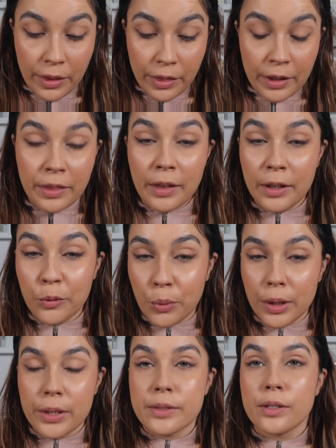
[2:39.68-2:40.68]
I think that it
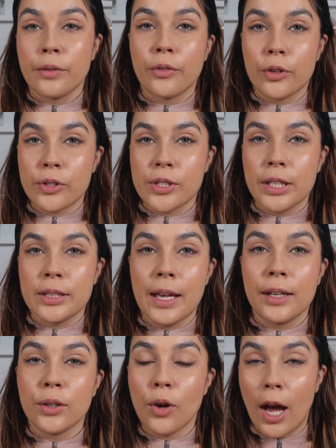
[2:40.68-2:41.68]
works. Of course that
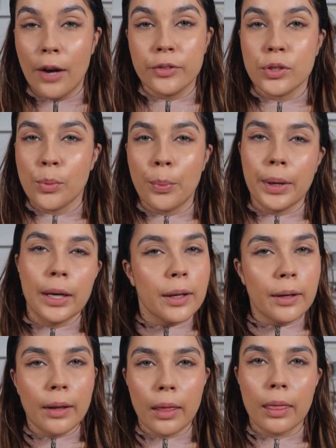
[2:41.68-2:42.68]
then you have to pick
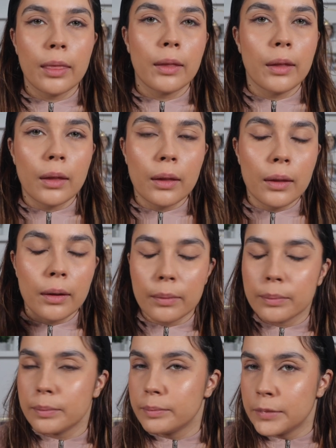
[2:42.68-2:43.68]
the,